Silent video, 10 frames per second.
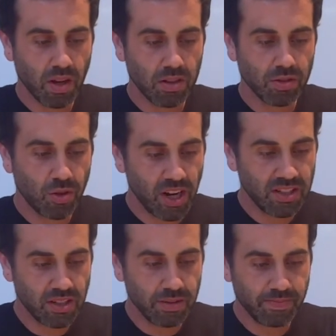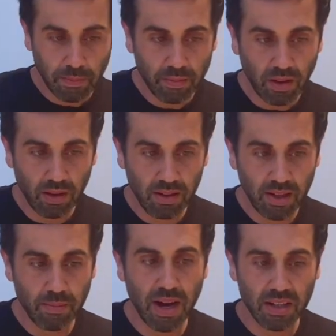It's crazy.
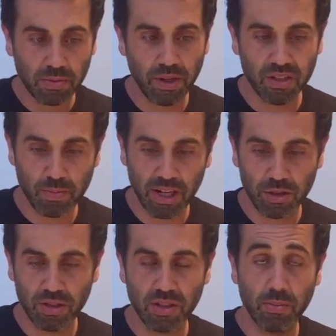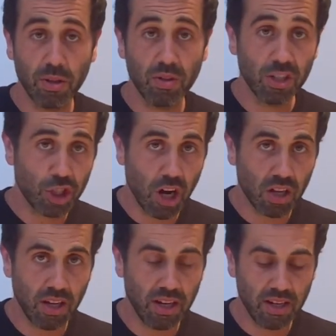In my experience, Petrus can be really
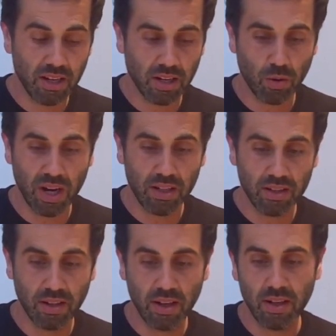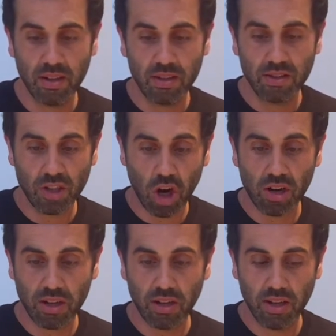chocolatey and quite
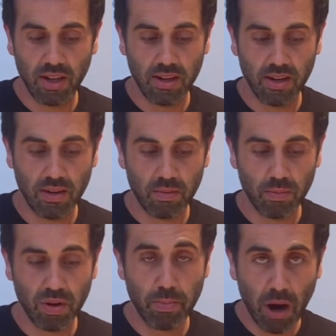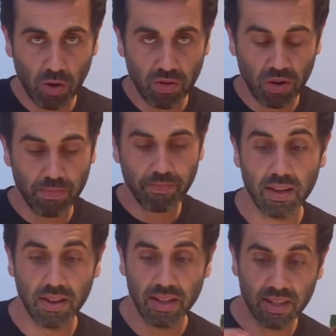dark and pretty powerful.
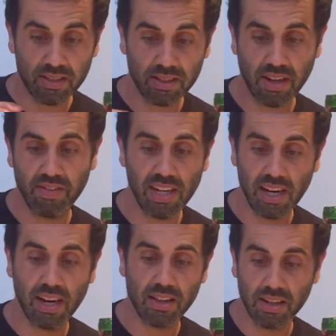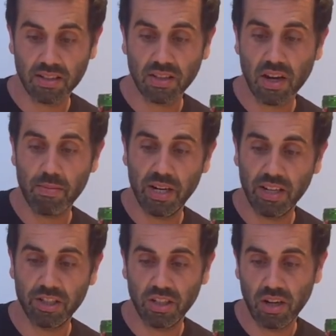This 78, I think, is a
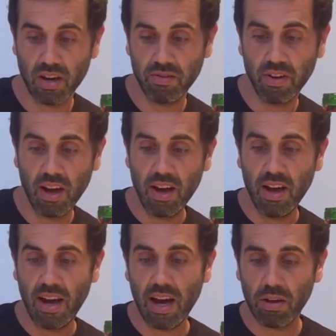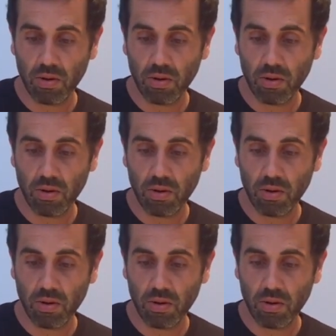combination of how the